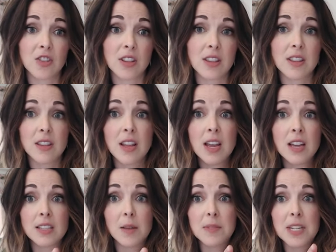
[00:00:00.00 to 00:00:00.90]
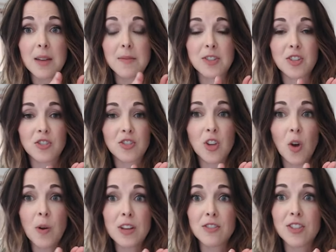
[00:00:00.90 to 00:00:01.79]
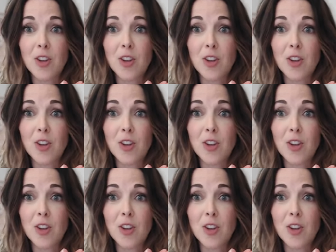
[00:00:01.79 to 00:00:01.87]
and sometimes you're sewing,